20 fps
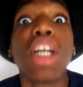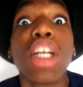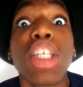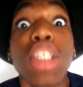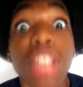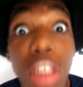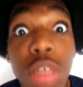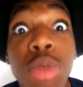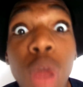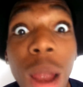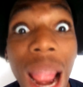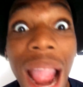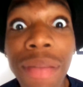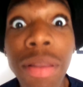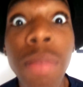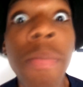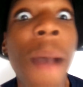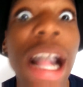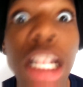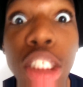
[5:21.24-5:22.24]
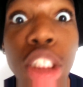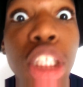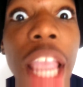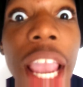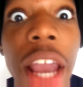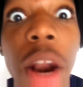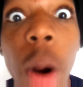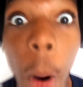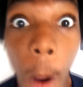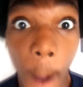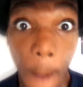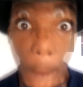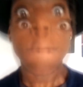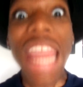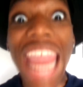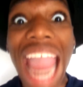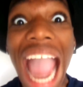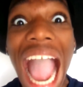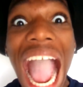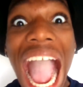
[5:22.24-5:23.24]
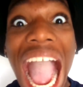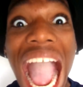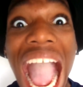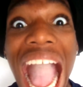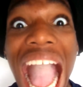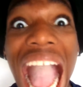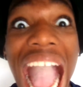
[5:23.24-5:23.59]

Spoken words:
Subscribe to my channel. Be alright.